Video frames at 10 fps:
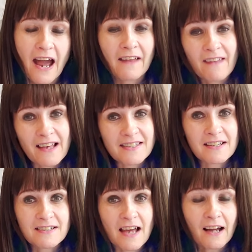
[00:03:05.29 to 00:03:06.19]
And that's
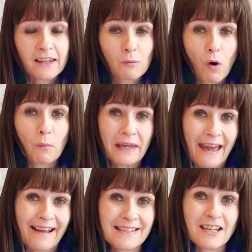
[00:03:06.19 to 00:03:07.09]
exactly what we
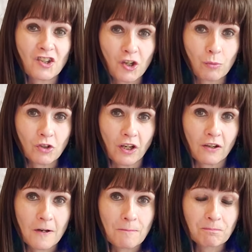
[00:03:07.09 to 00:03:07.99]
get in union.
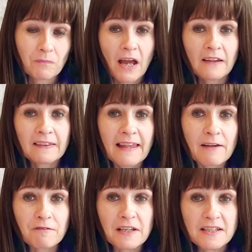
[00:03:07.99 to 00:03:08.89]
And
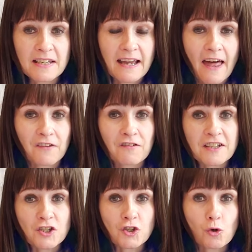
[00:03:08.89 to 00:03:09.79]
living together
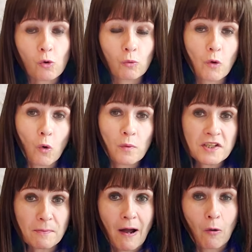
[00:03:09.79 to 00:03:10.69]
isn't all,
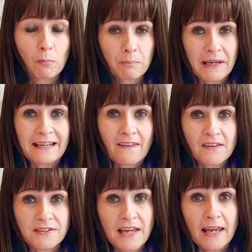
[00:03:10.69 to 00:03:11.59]
always about being in
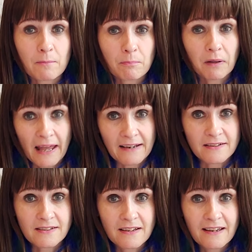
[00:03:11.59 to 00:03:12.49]
the same
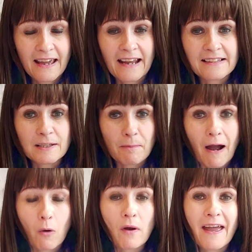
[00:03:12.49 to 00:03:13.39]
place. It's
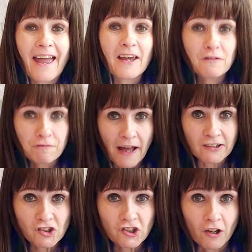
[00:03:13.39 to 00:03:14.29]
about
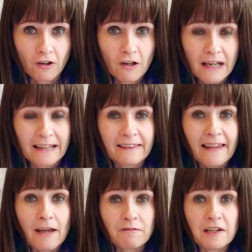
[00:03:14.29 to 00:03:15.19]
adventure.
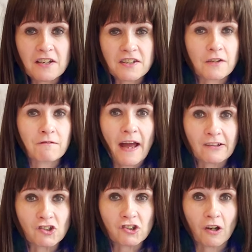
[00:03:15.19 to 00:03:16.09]
Living as
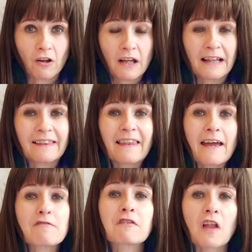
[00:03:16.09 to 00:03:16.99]
adventure.
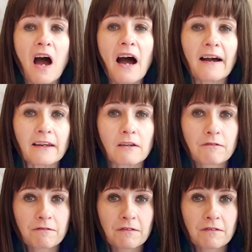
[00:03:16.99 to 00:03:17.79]
Live life.